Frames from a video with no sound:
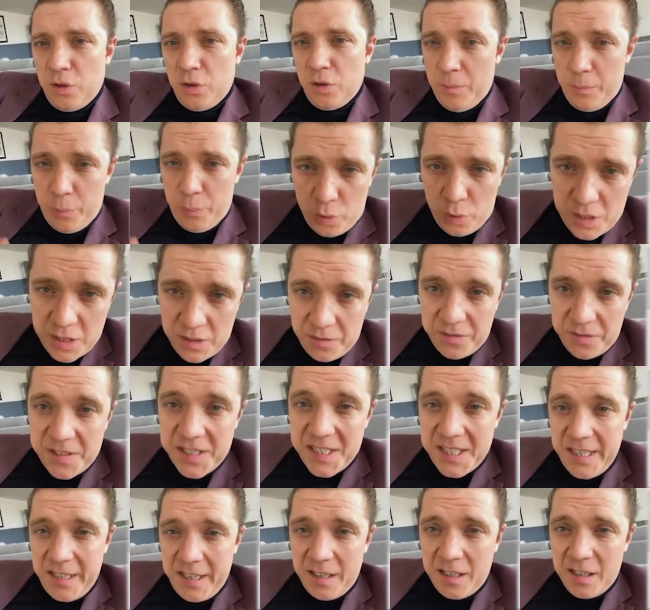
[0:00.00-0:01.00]
that
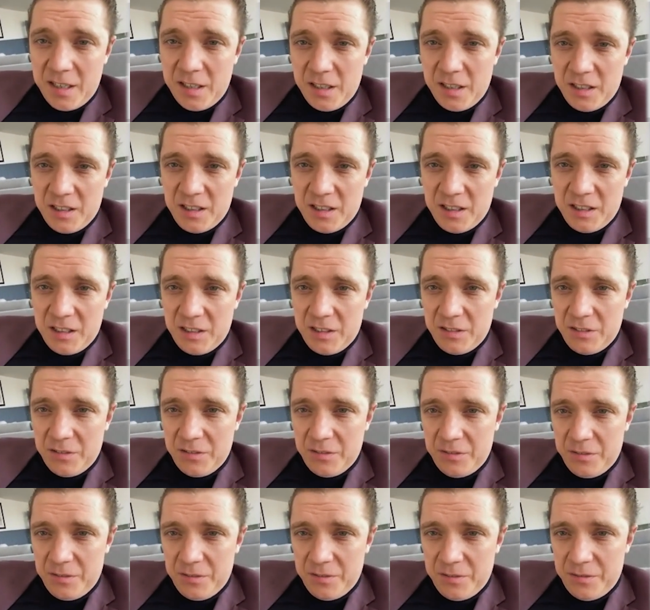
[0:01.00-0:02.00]
against everybody in
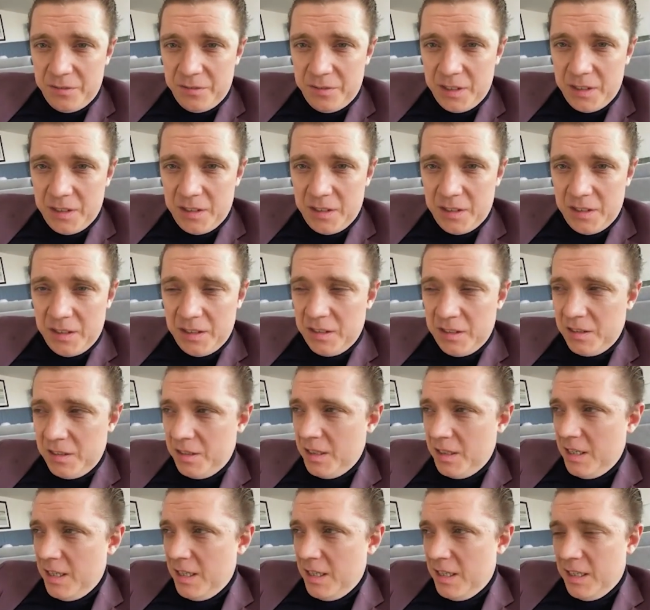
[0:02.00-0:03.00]
the Middle
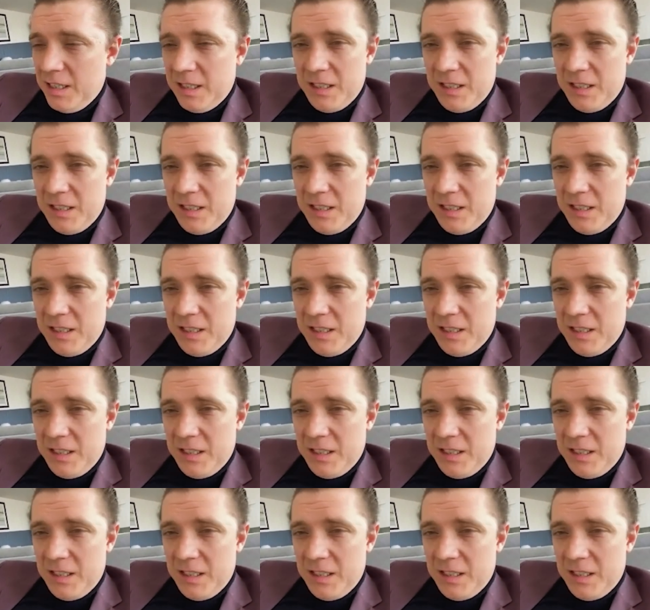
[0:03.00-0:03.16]
East.